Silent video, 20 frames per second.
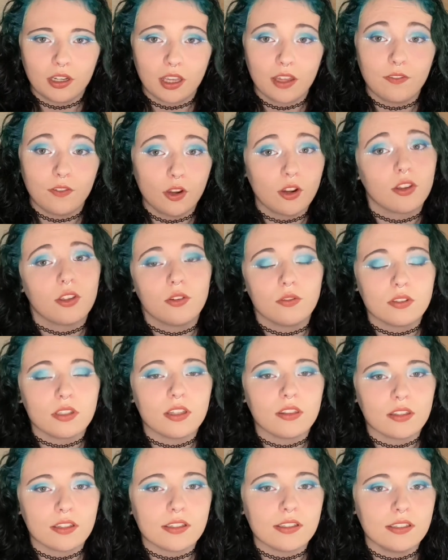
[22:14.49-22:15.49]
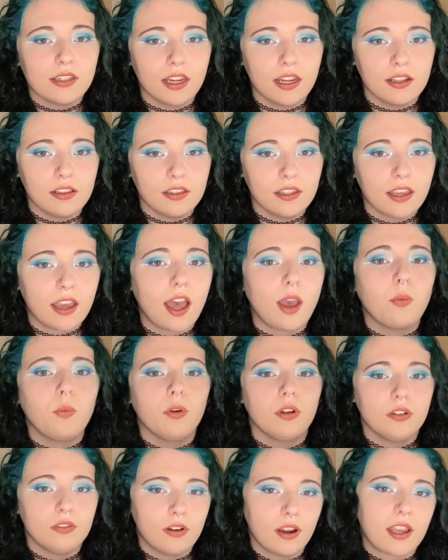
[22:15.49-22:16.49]
If you're using this daily, I
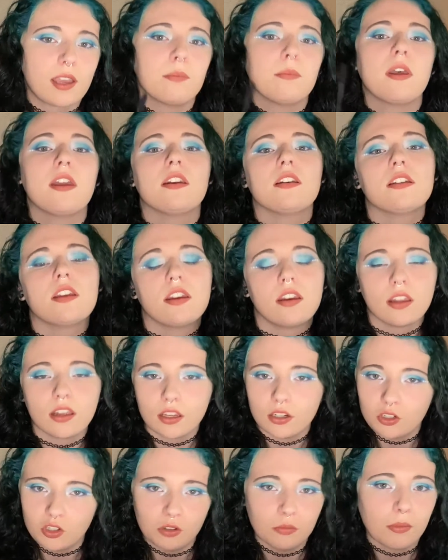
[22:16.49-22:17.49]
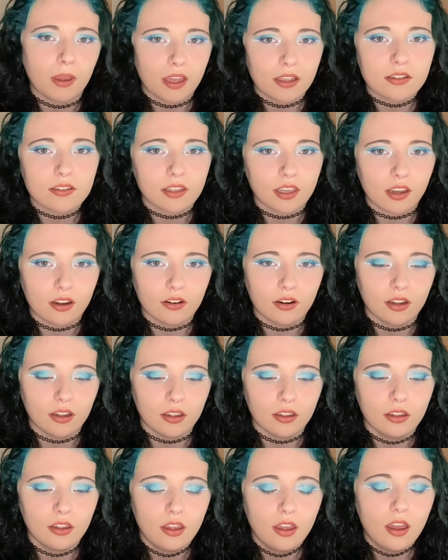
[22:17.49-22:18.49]
would recommend getting a new mascara